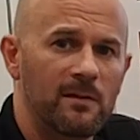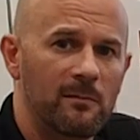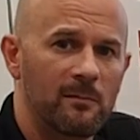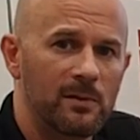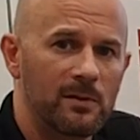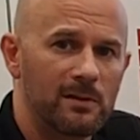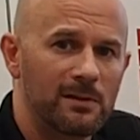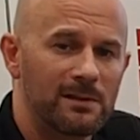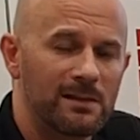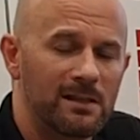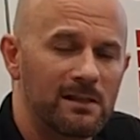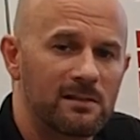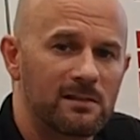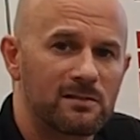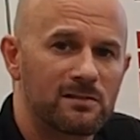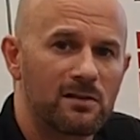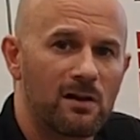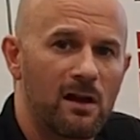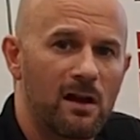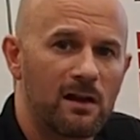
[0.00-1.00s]
the ability
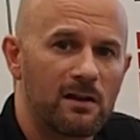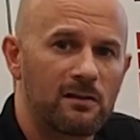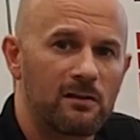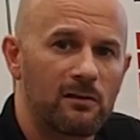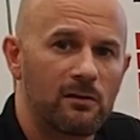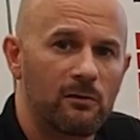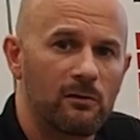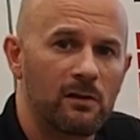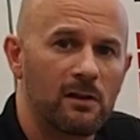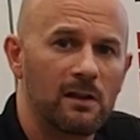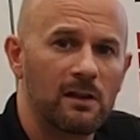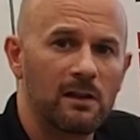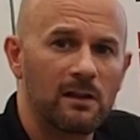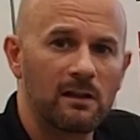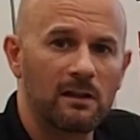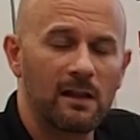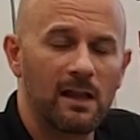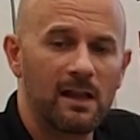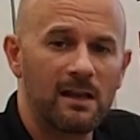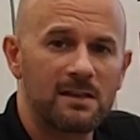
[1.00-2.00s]
to talk to
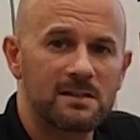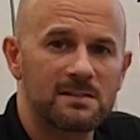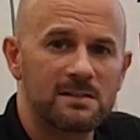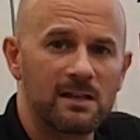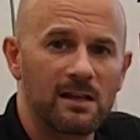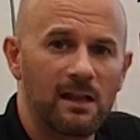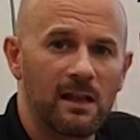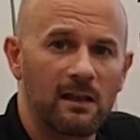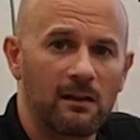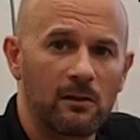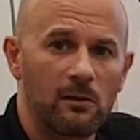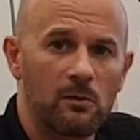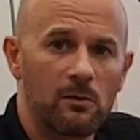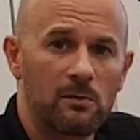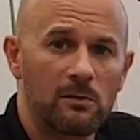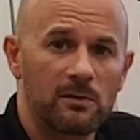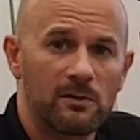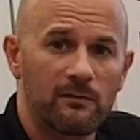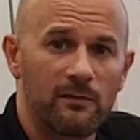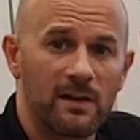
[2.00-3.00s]
legacy and
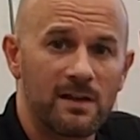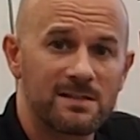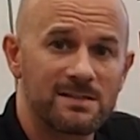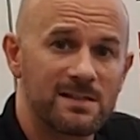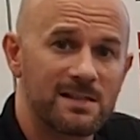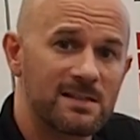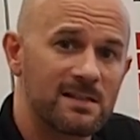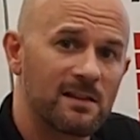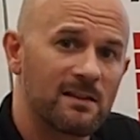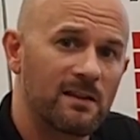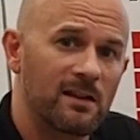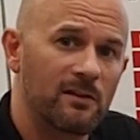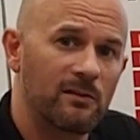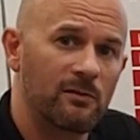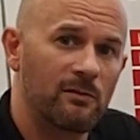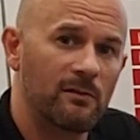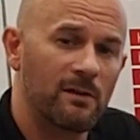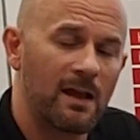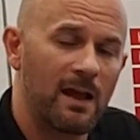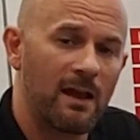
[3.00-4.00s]
local devices that
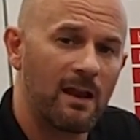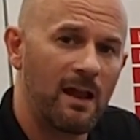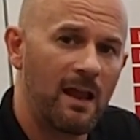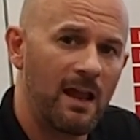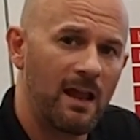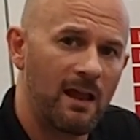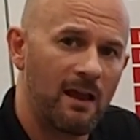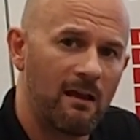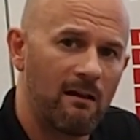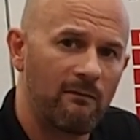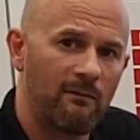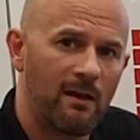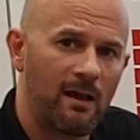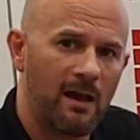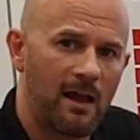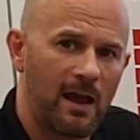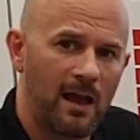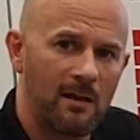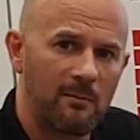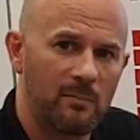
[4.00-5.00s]
do not have
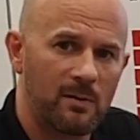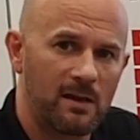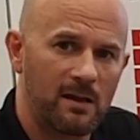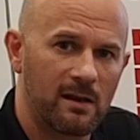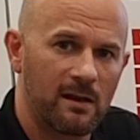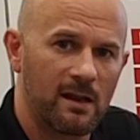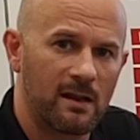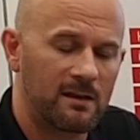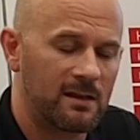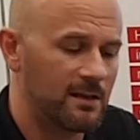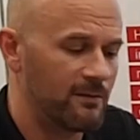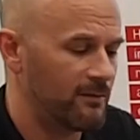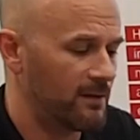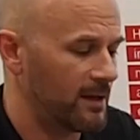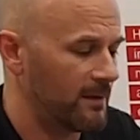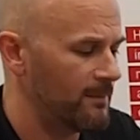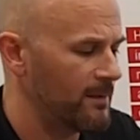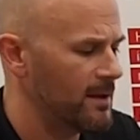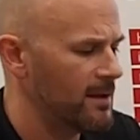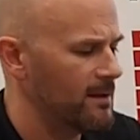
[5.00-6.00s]
IP
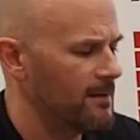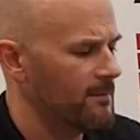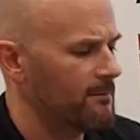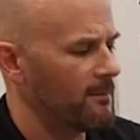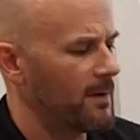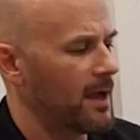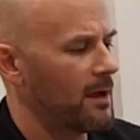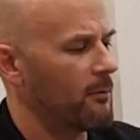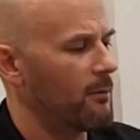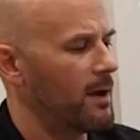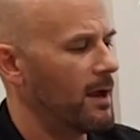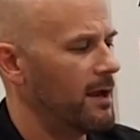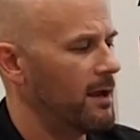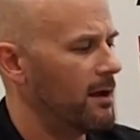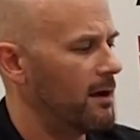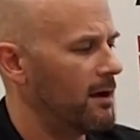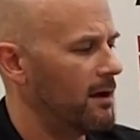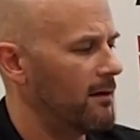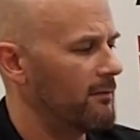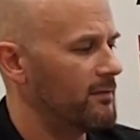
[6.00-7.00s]
connectivity by
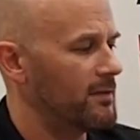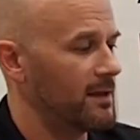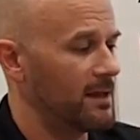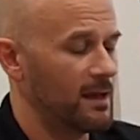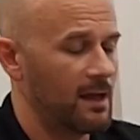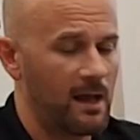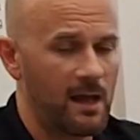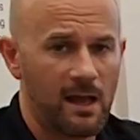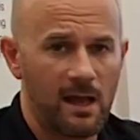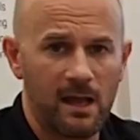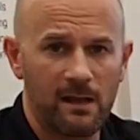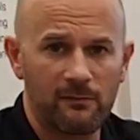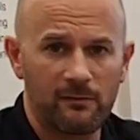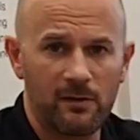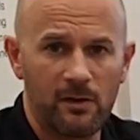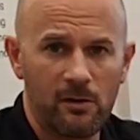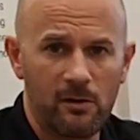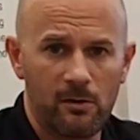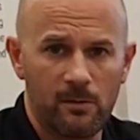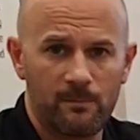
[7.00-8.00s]
way of the
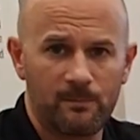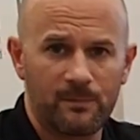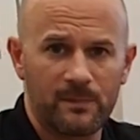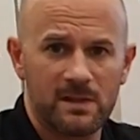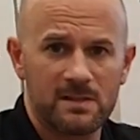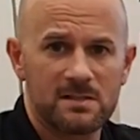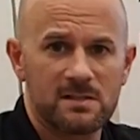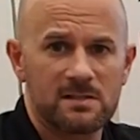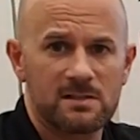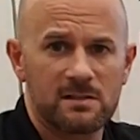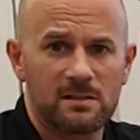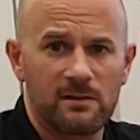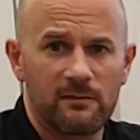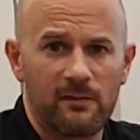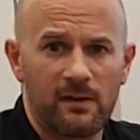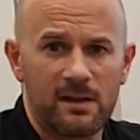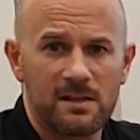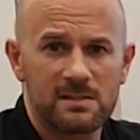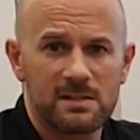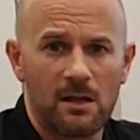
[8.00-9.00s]
HIVE node. This is a
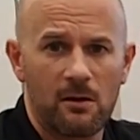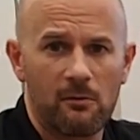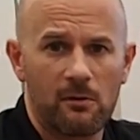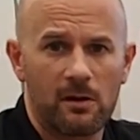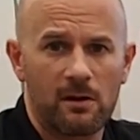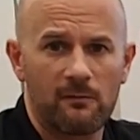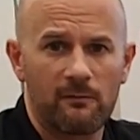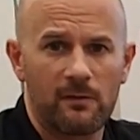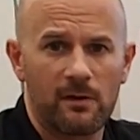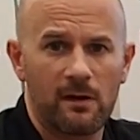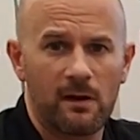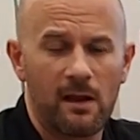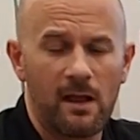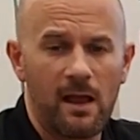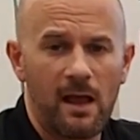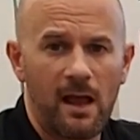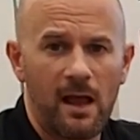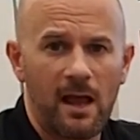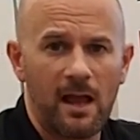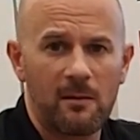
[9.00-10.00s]
device that will convert
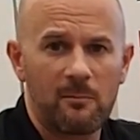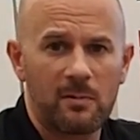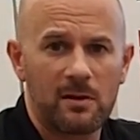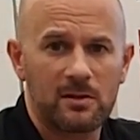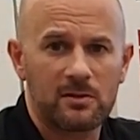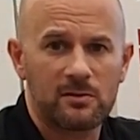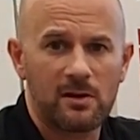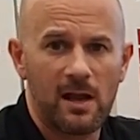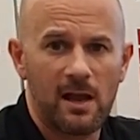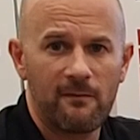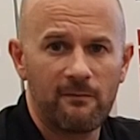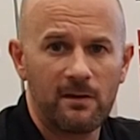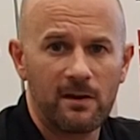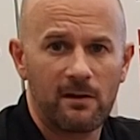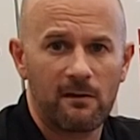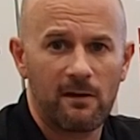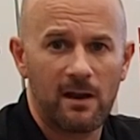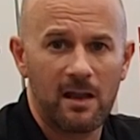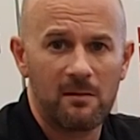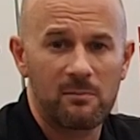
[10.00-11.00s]
IP
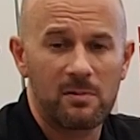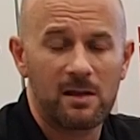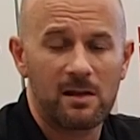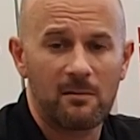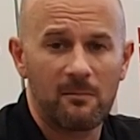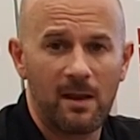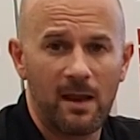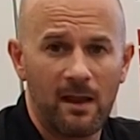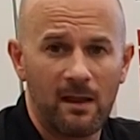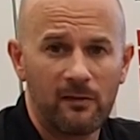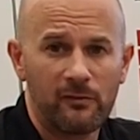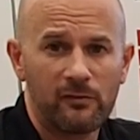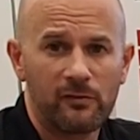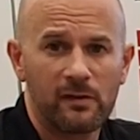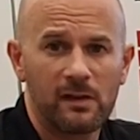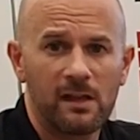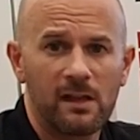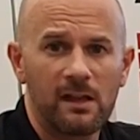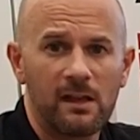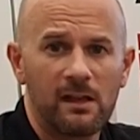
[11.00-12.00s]
traffic or IP
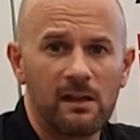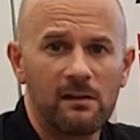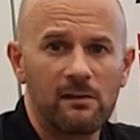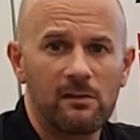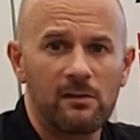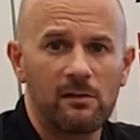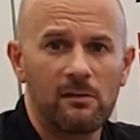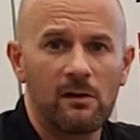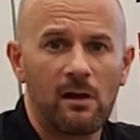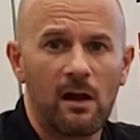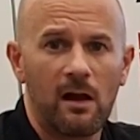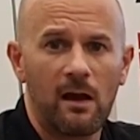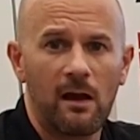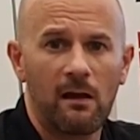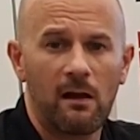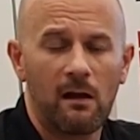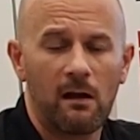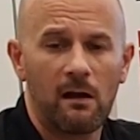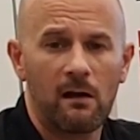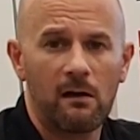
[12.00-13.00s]
commands into
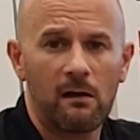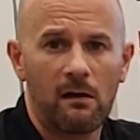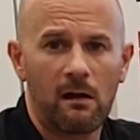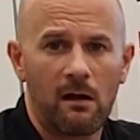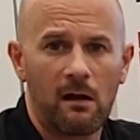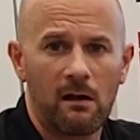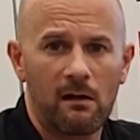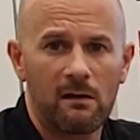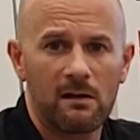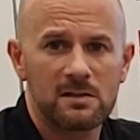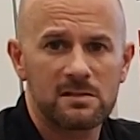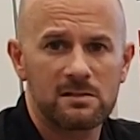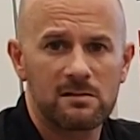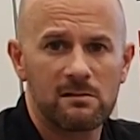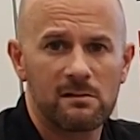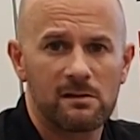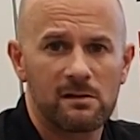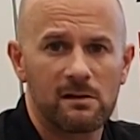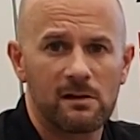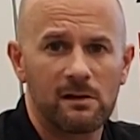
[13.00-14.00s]
IR,
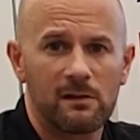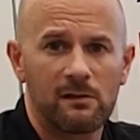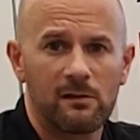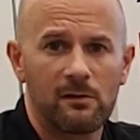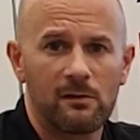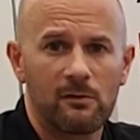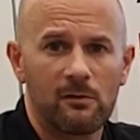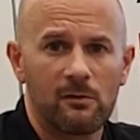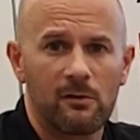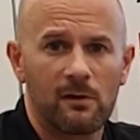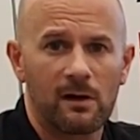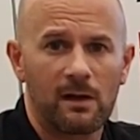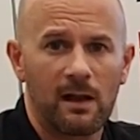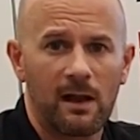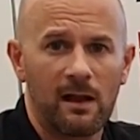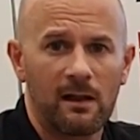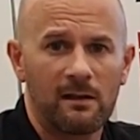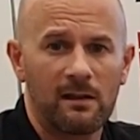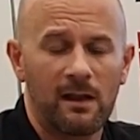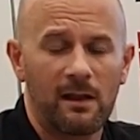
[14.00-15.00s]
RS-232, or
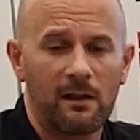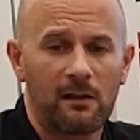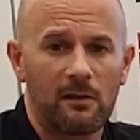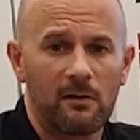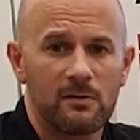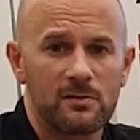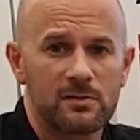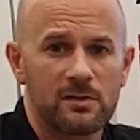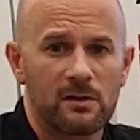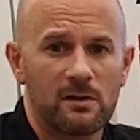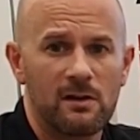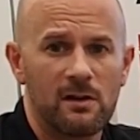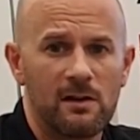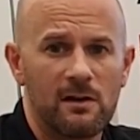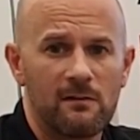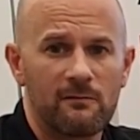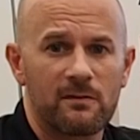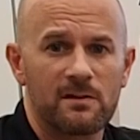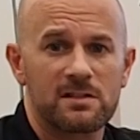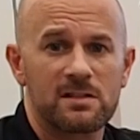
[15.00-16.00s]
contact closure
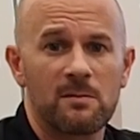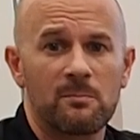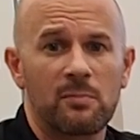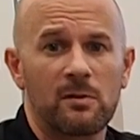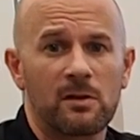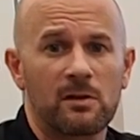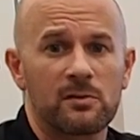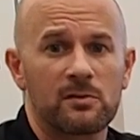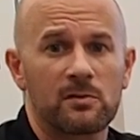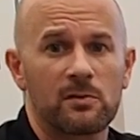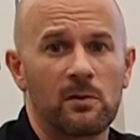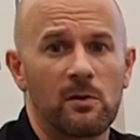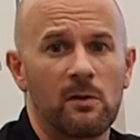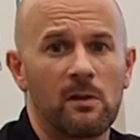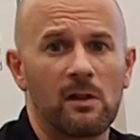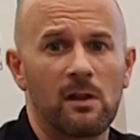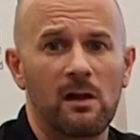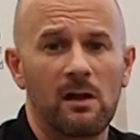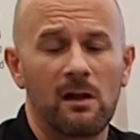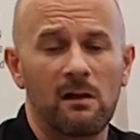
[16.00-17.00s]
for simple
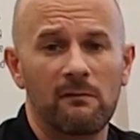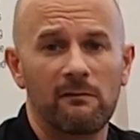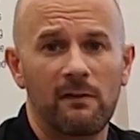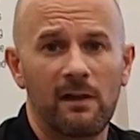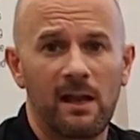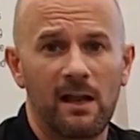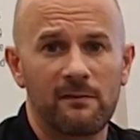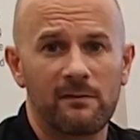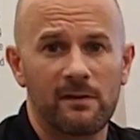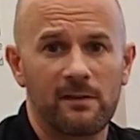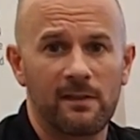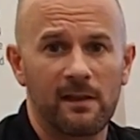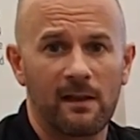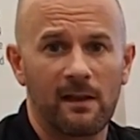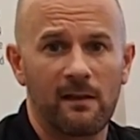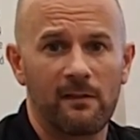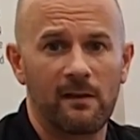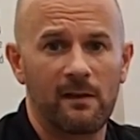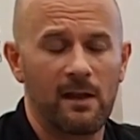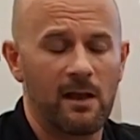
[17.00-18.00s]
control of
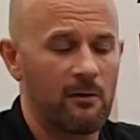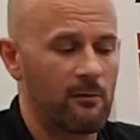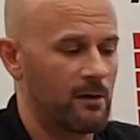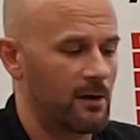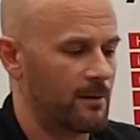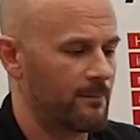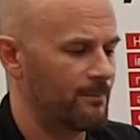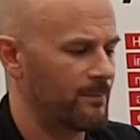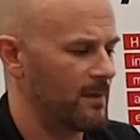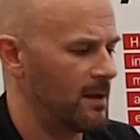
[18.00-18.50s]
everything on the network.